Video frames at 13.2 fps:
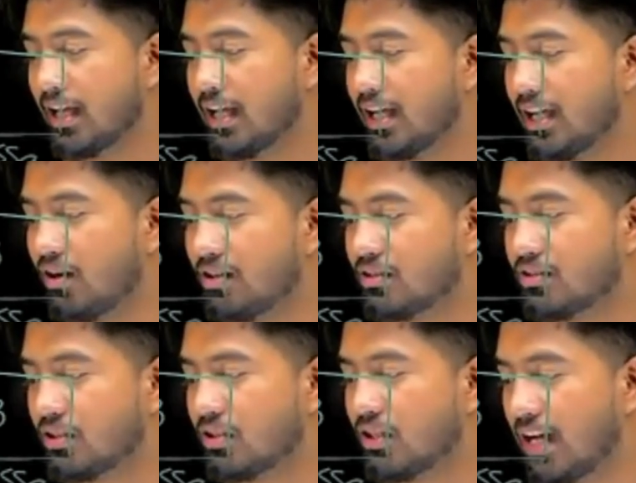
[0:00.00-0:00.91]
here also
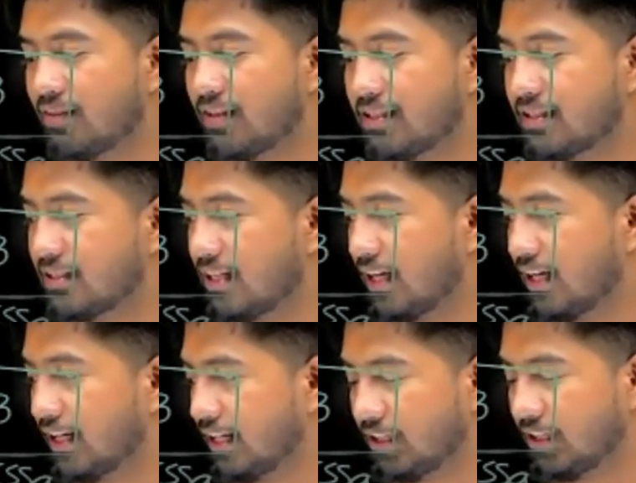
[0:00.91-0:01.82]
you have the
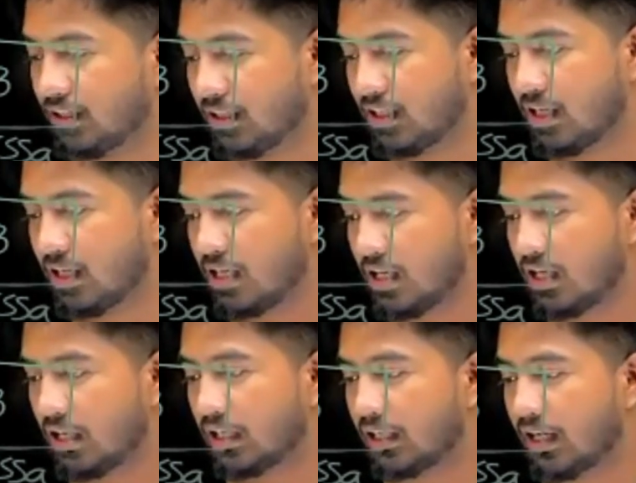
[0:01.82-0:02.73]
sign,
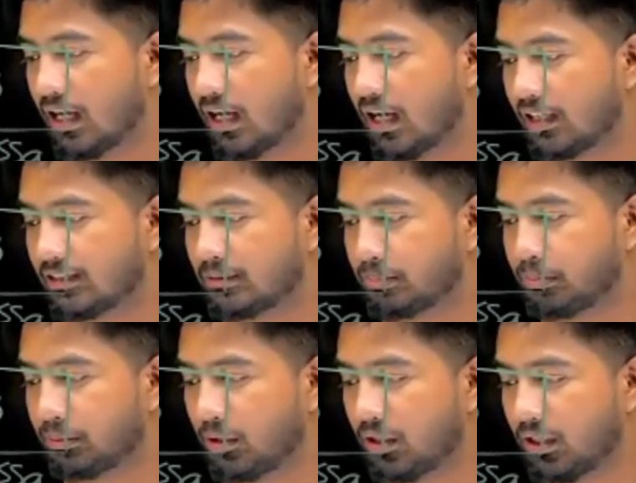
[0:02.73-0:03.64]
okay,
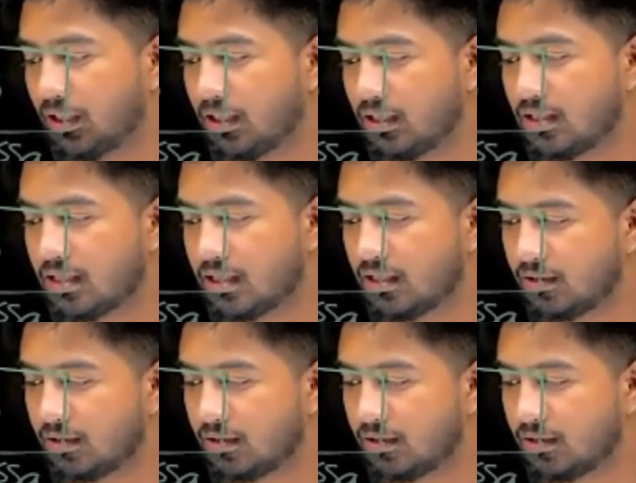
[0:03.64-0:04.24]
exponents,